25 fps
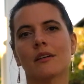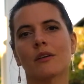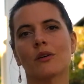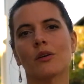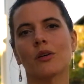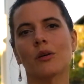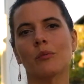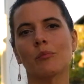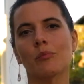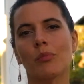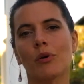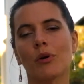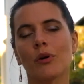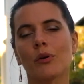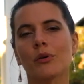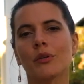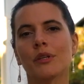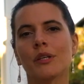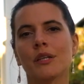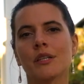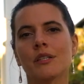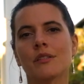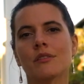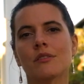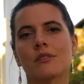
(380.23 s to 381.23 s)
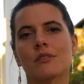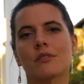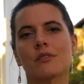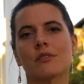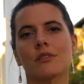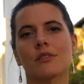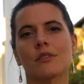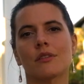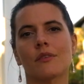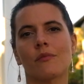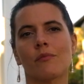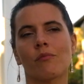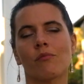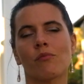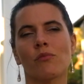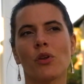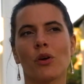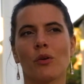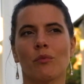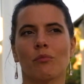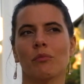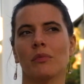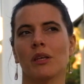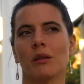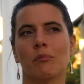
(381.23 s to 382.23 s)
components,
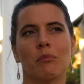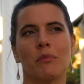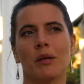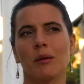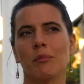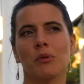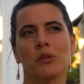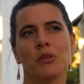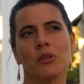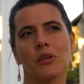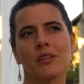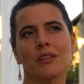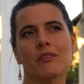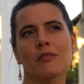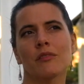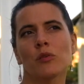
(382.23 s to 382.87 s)
the